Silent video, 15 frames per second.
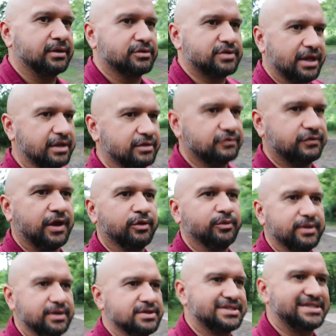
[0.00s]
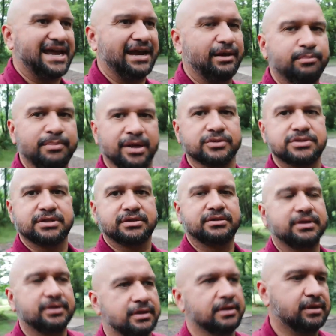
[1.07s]
Looks like he's following Zach Melton
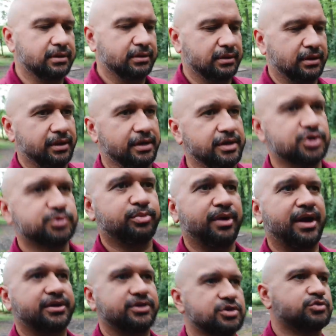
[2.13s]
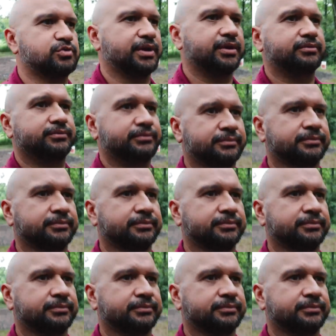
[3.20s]
on his practice round.